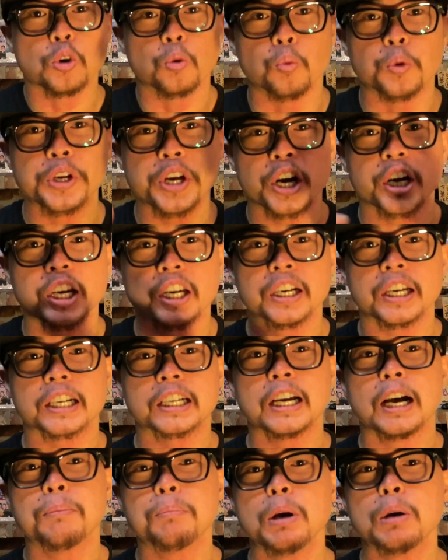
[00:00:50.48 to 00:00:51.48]
We are gonna
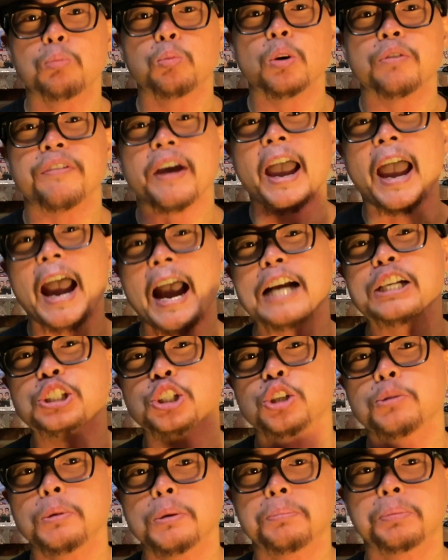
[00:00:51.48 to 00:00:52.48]
come up with
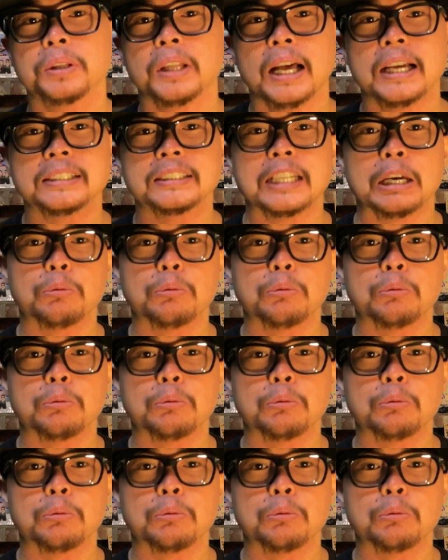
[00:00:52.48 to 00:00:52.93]
actionable plans